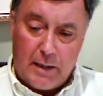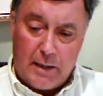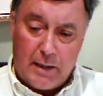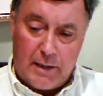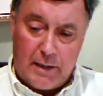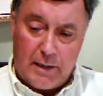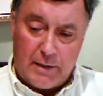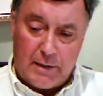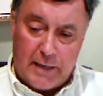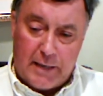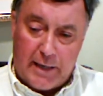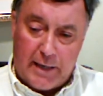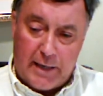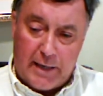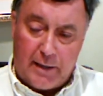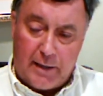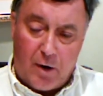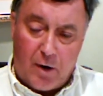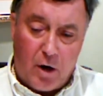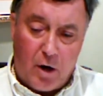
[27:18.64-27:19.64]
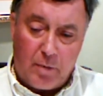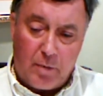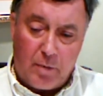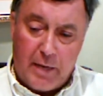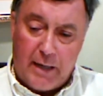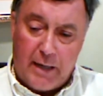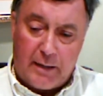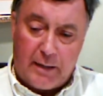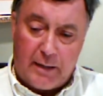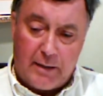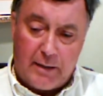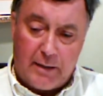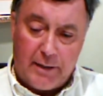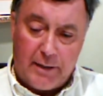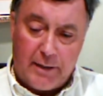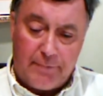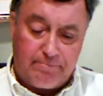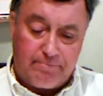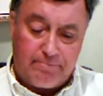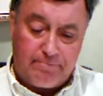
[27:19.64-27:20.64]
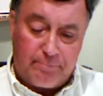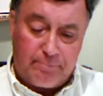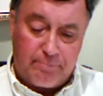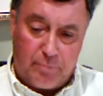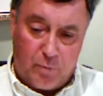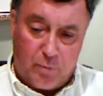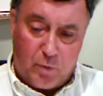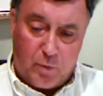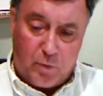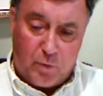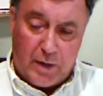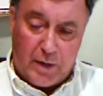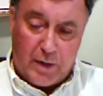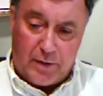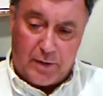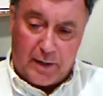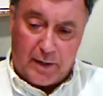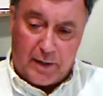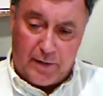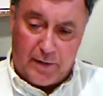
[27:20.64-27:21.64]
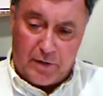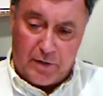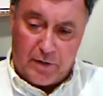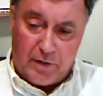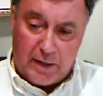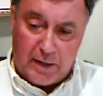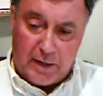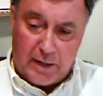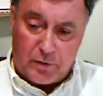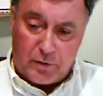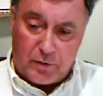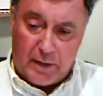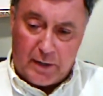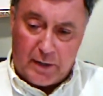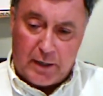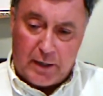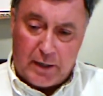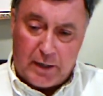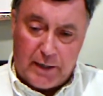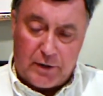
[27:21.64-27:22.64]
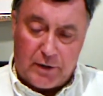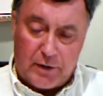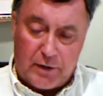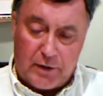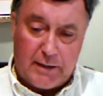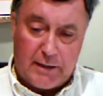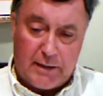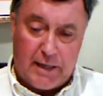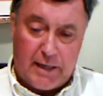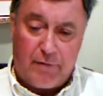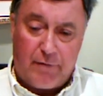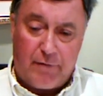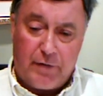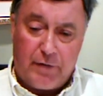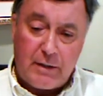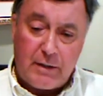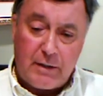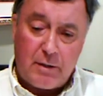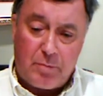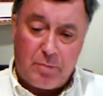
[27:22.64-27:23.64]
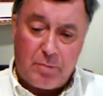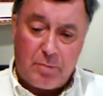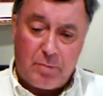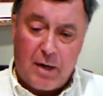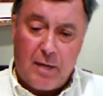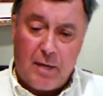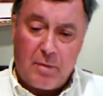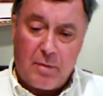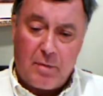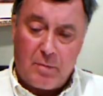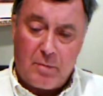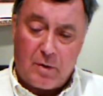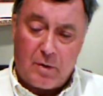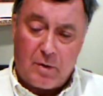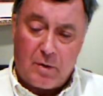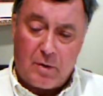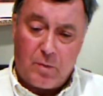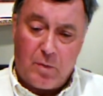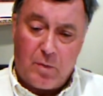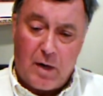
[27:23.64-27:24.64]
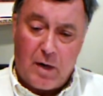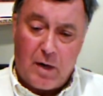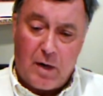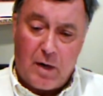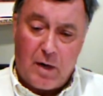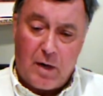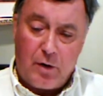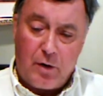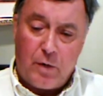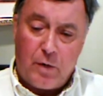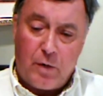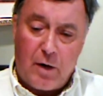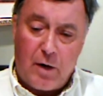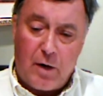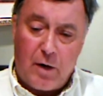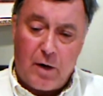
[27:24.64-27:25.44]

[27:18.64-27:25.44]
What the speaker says: does that automatically, while having the extra education, does that fix the problem, or how do you?